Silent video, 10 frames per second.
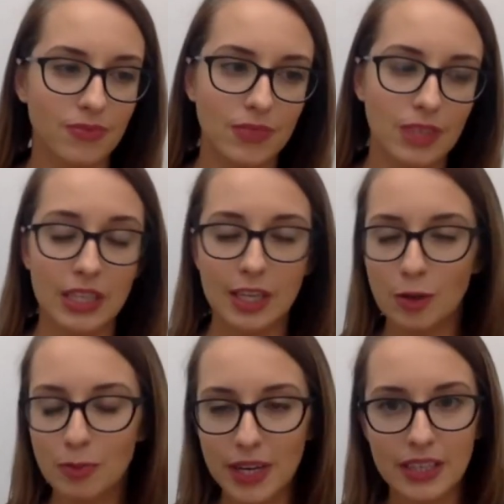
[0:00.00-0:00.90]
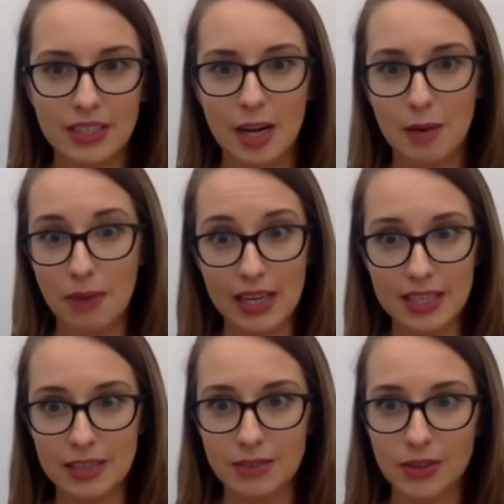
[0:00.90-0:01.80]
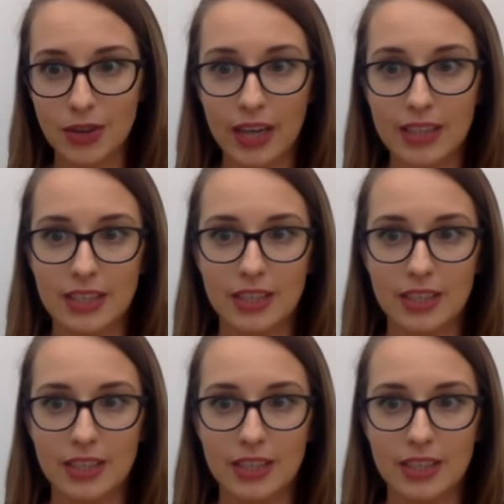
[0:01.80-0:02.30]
a little bit, it's not massive, you guys.